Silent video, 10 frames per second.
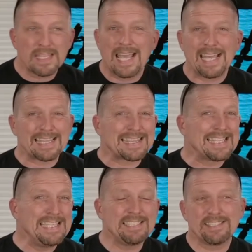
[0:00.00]
at
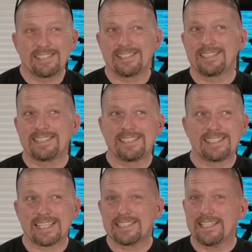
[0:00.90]
least
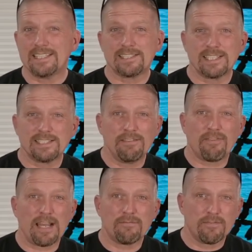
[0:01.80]
60 to
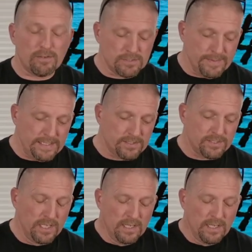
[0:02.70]
65 of those minutes,